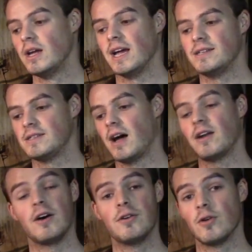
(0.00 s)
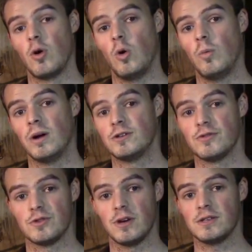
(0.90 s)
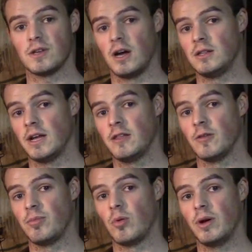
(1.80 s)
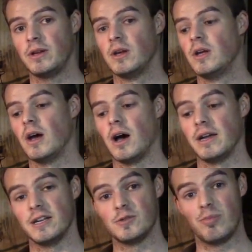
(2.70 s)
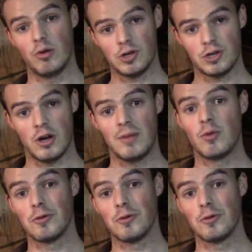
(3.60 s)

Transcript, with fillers: It's not under a whole bunch of stress, unlike the point. Uh, it gets pushed on more